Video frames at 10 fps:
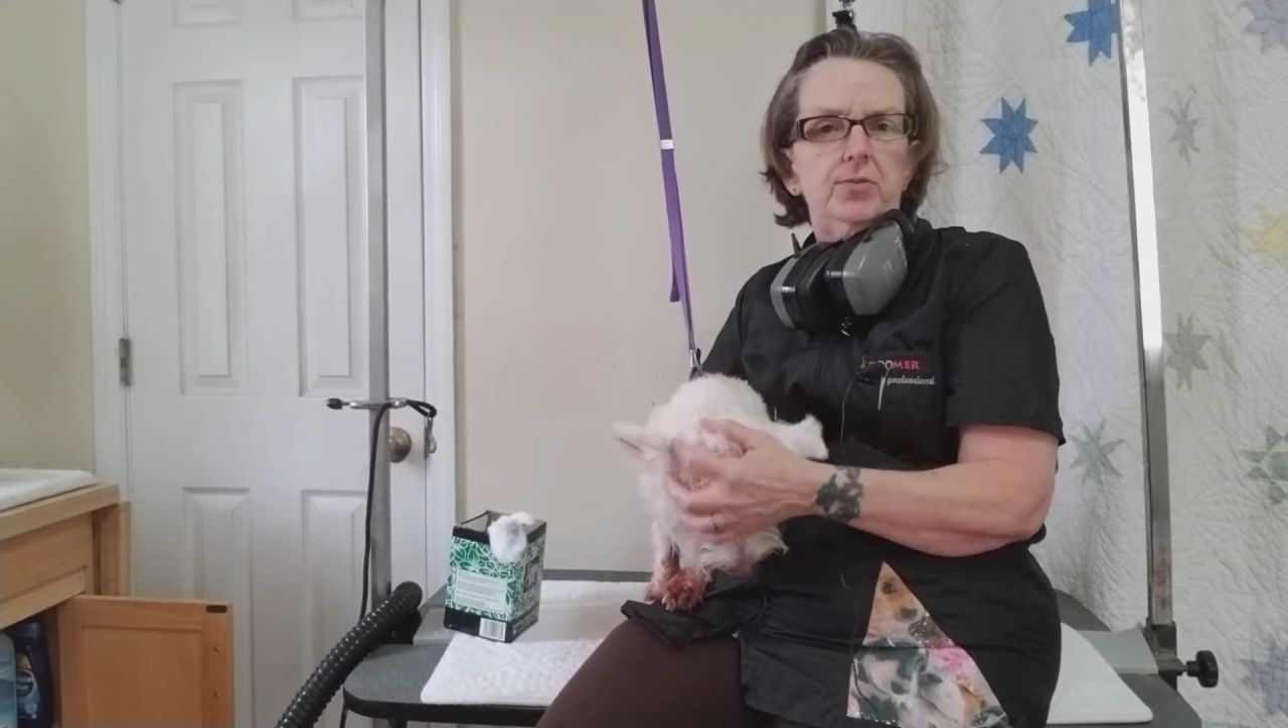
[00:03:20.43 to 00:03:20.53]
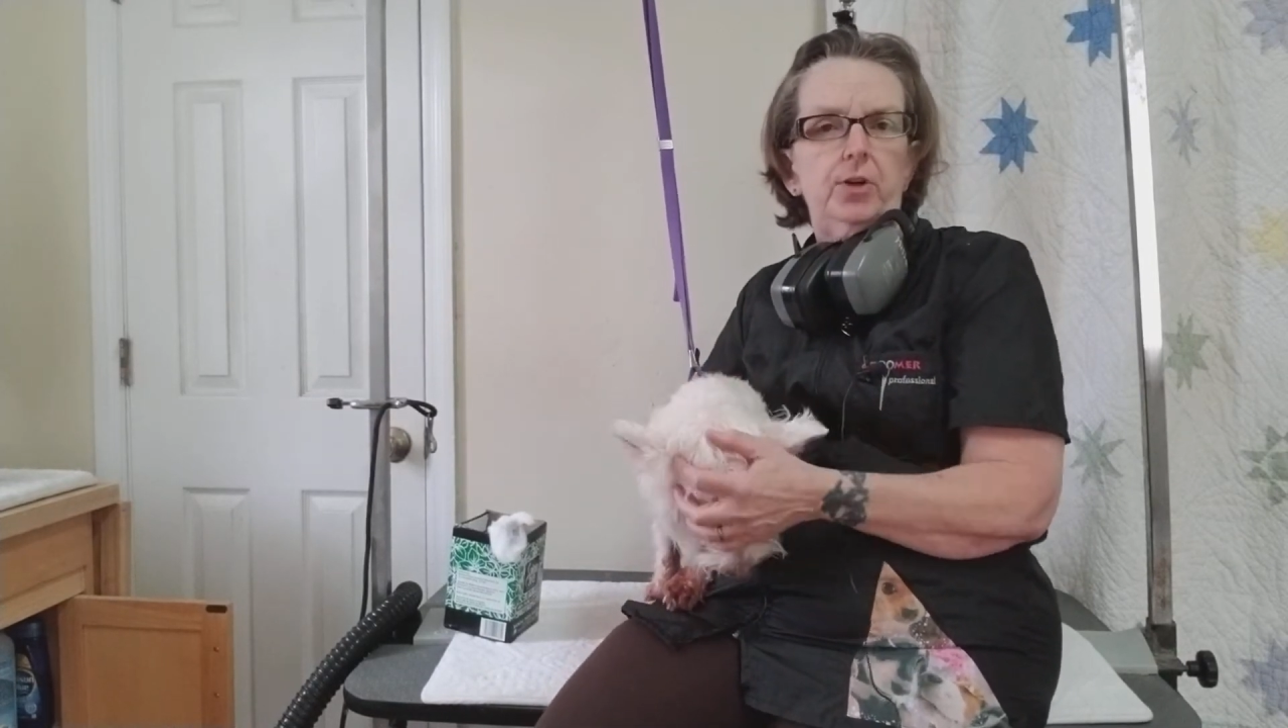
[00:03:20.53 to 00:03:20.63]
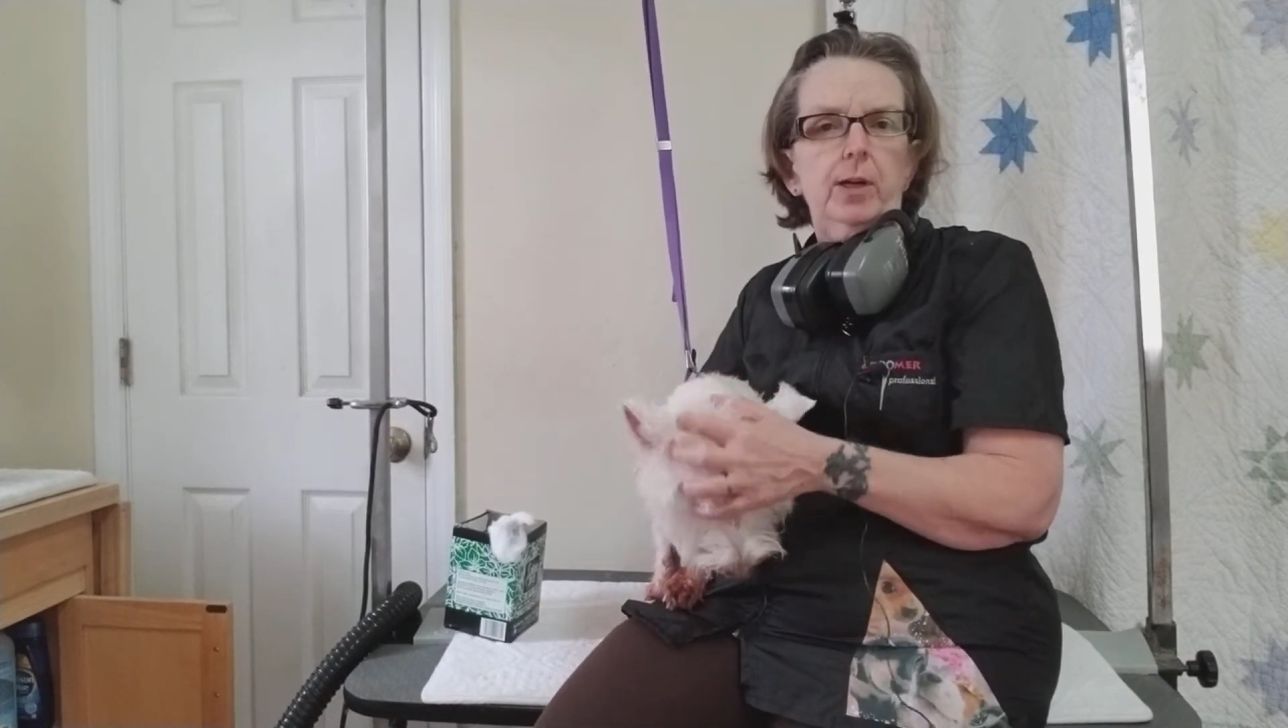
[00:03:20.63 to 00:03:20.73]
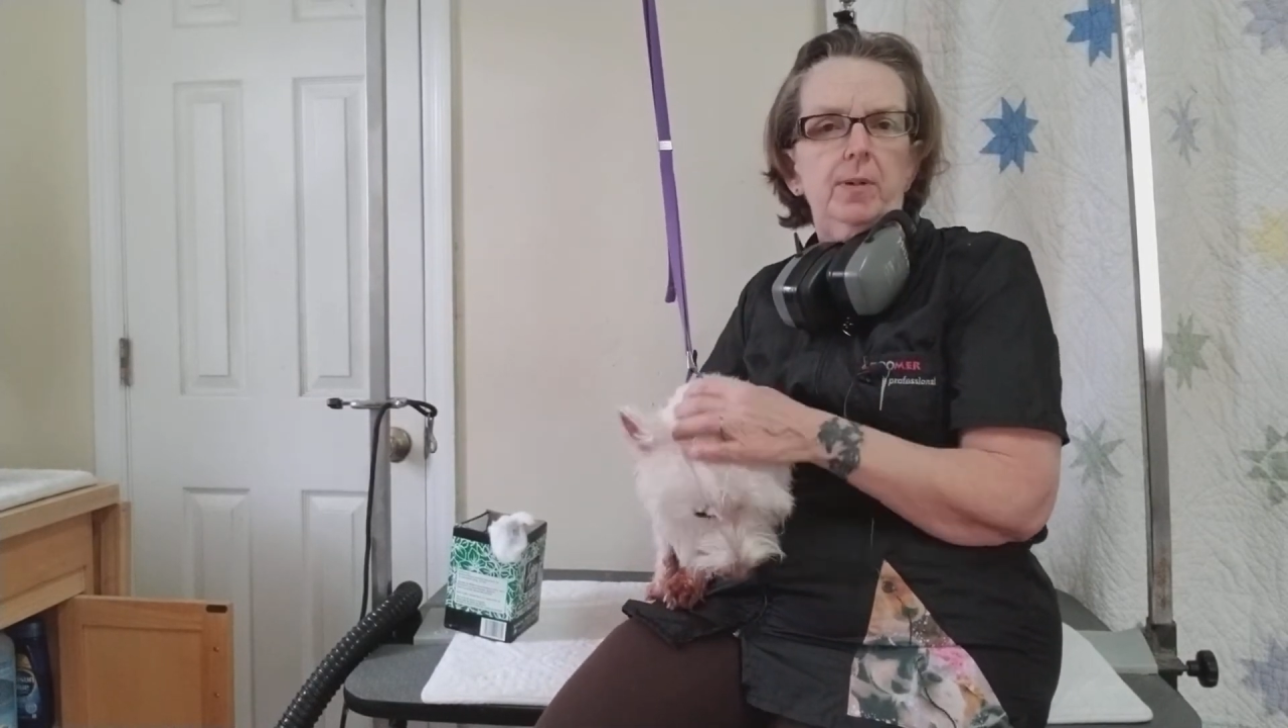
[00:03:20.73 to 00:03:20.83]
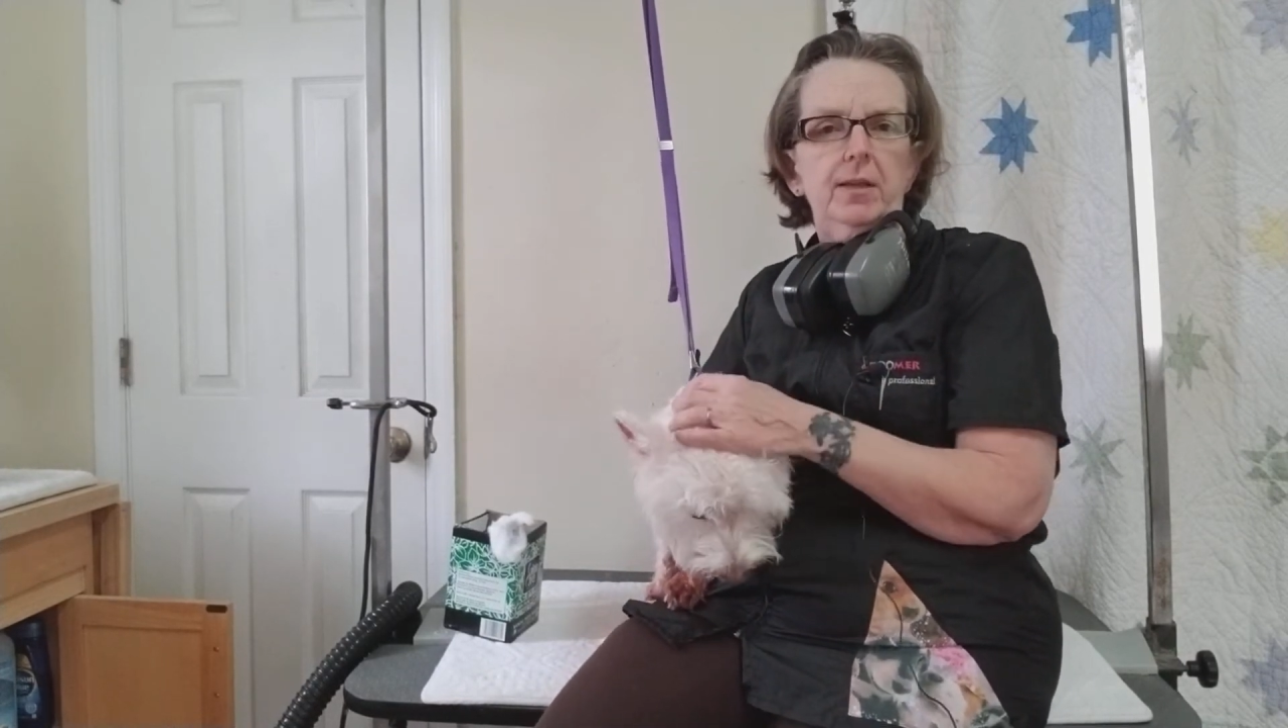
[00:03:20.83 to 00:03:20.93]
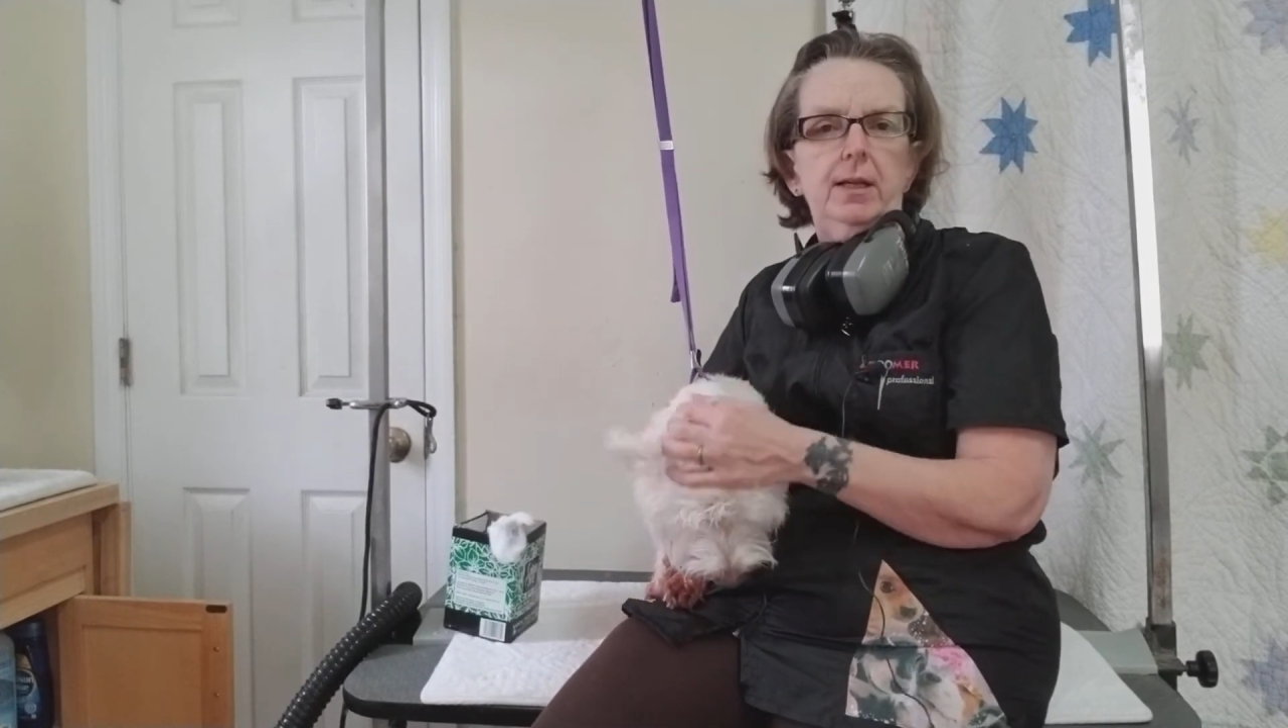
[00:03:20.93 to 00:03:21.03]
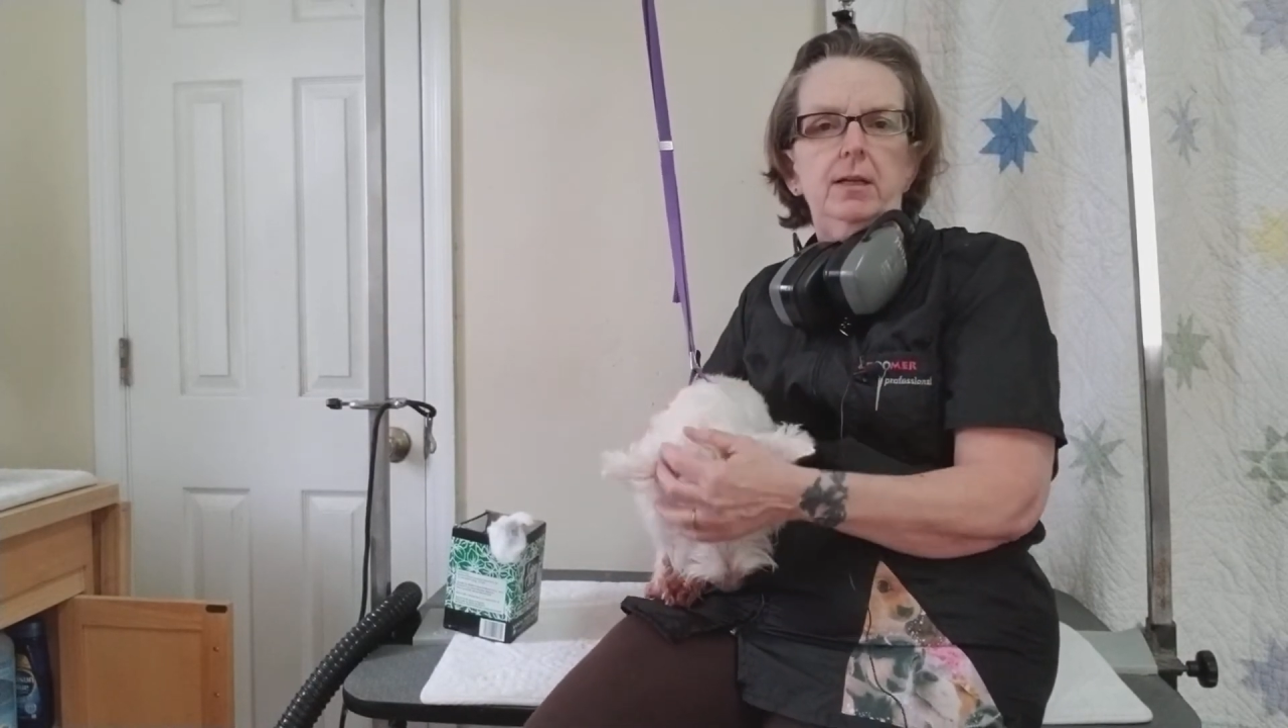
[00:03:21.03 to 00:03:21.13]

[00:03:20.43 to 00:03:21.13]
frayed by the